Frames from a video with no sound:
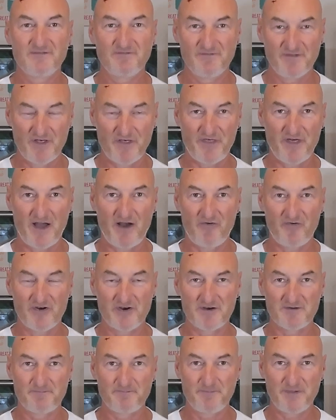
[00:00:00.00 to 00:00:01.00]
with
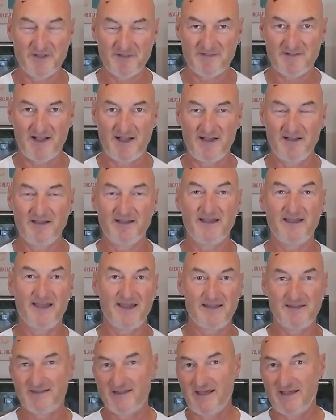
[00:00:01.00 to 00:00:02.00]
our pizza
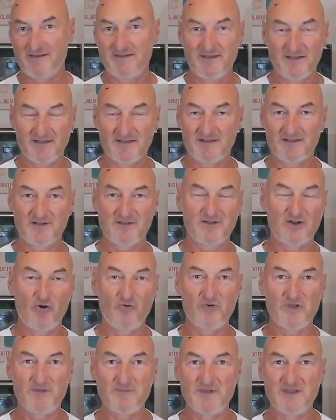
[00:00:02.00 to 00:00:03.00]
and then
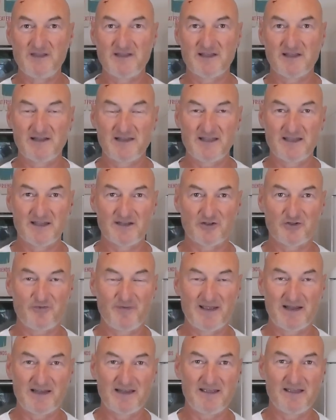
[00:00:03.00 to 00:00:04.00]
go immediately and
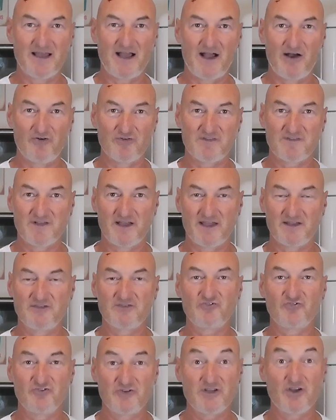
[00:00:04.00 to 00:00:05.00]
quickly
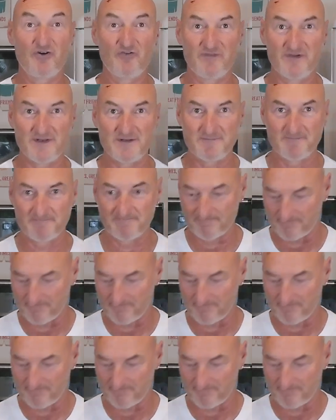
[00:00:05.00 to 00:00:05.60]
outside to the oven.